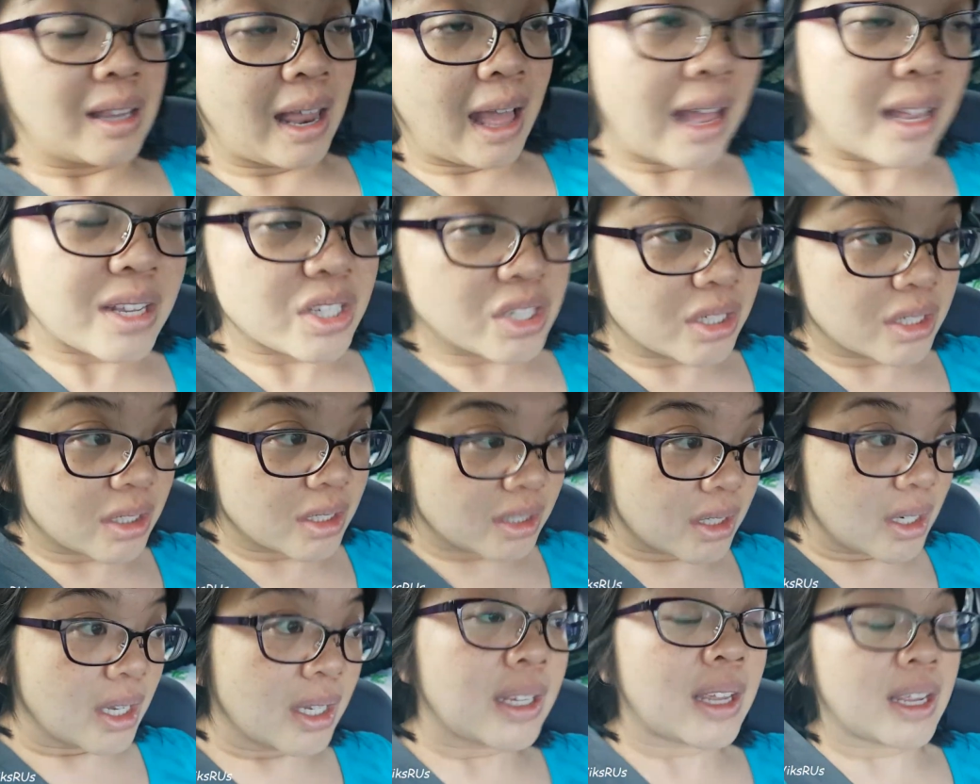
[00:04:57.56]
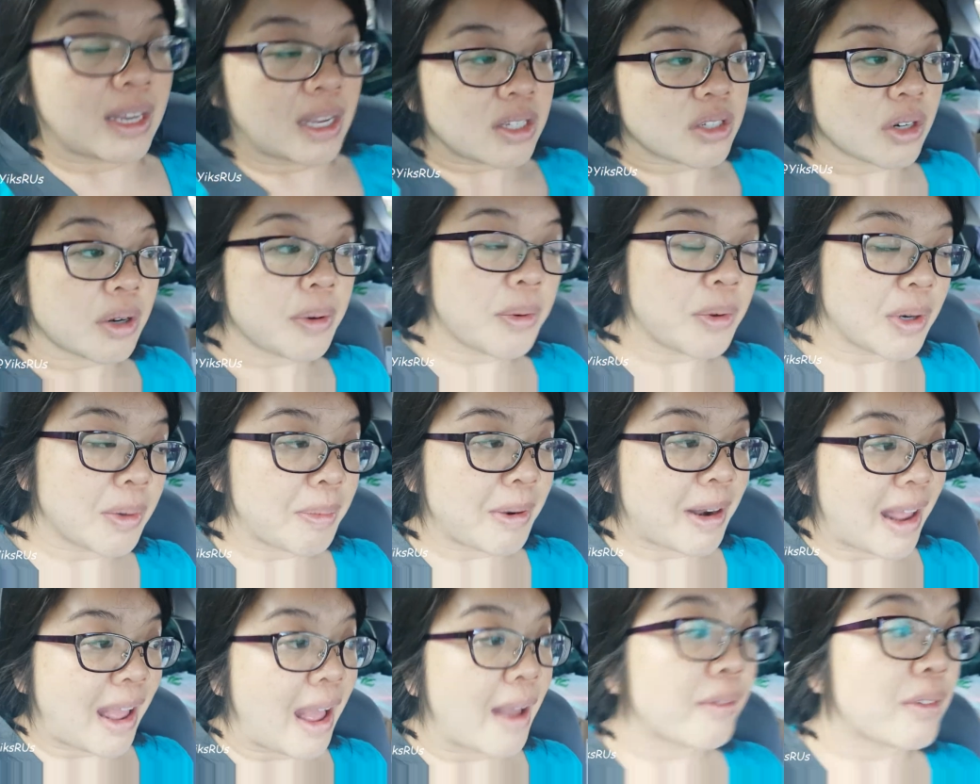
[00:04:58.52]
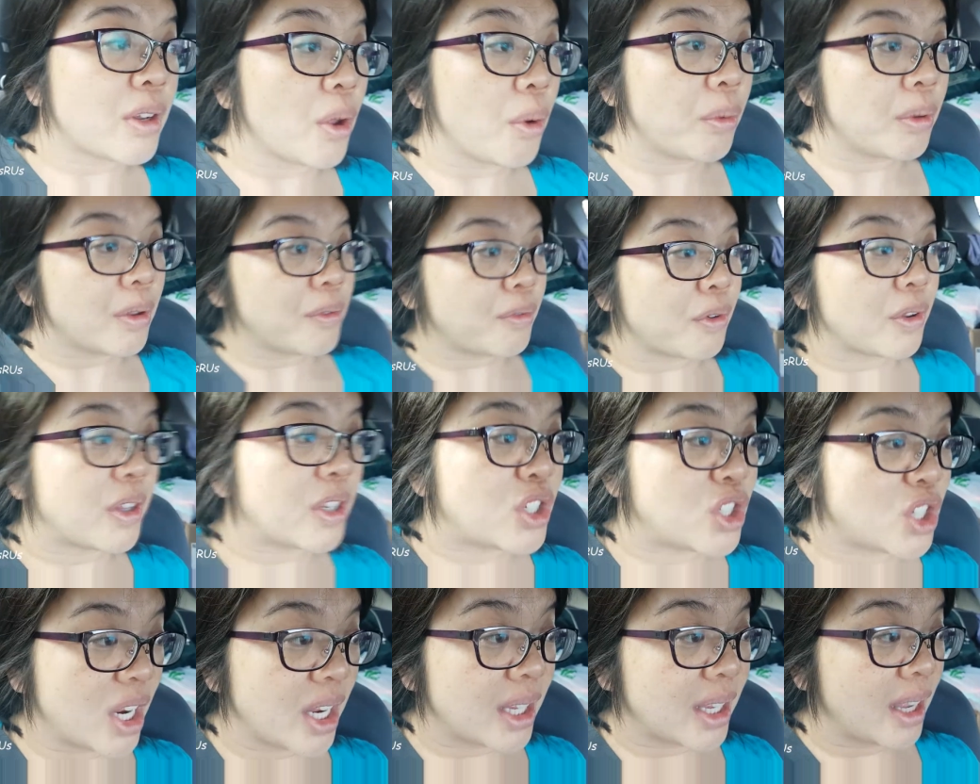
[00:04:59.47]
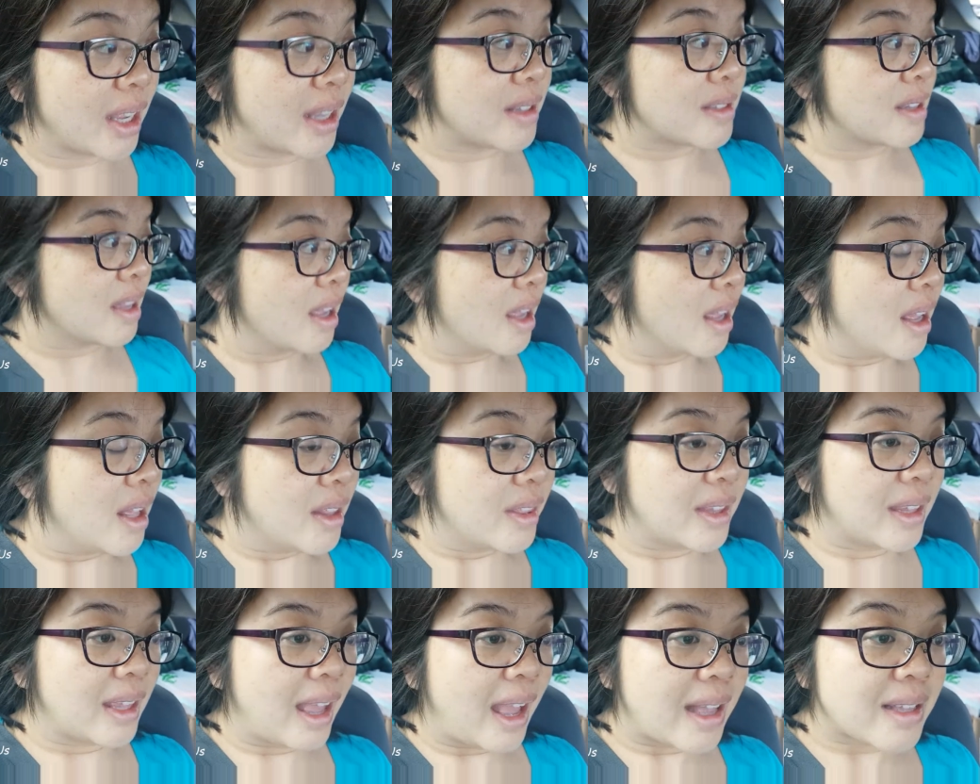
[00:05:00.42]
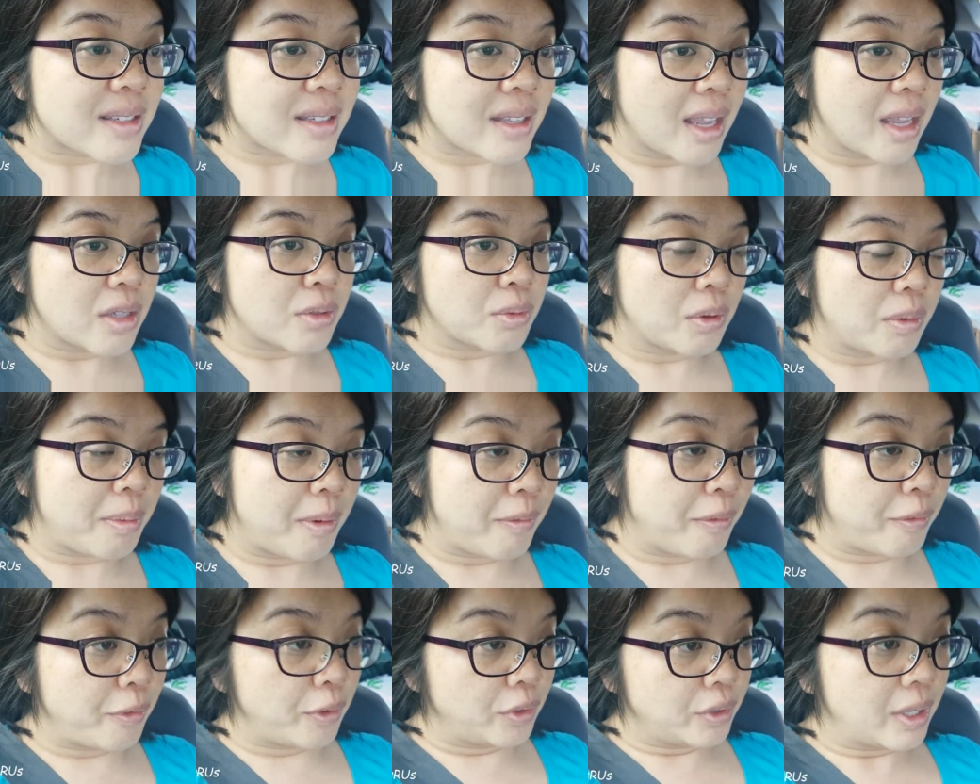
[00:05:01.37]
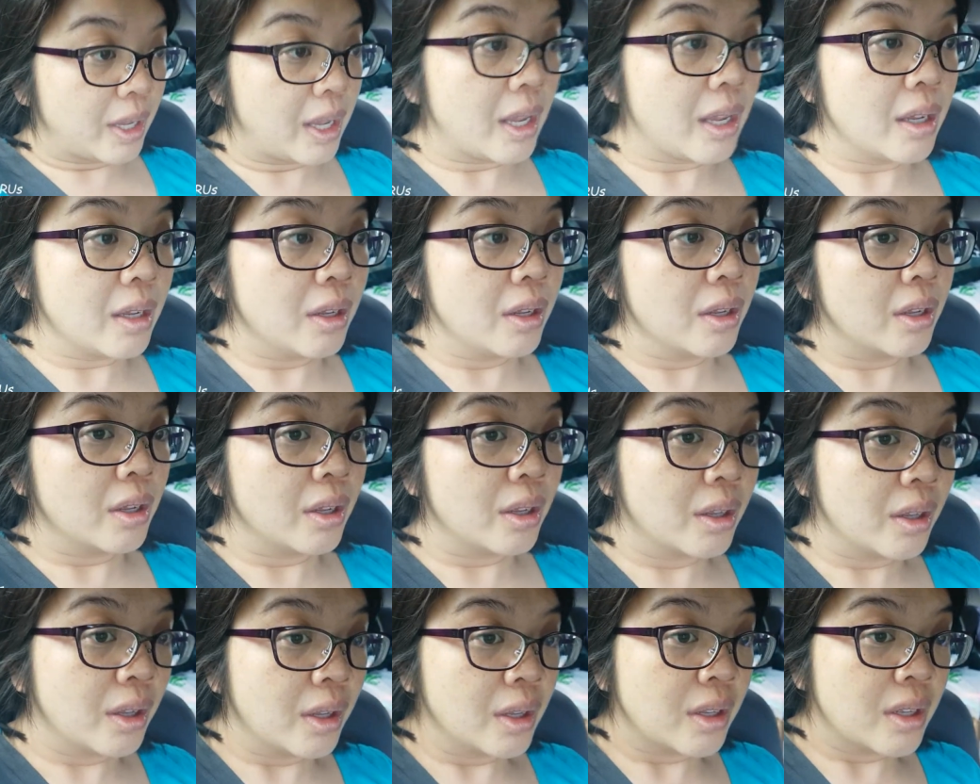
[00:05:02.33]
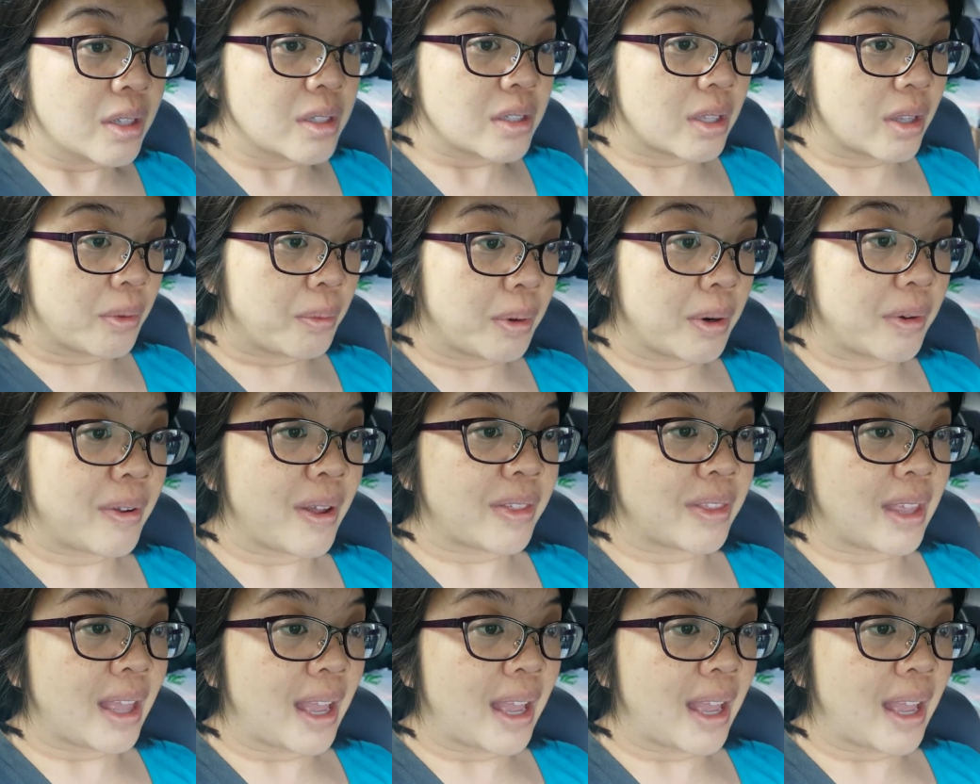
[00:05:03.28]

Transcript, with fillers: Last Yeah, yesterday would have been a half day only for the JKs. The SKs would have been full day, so they would have had the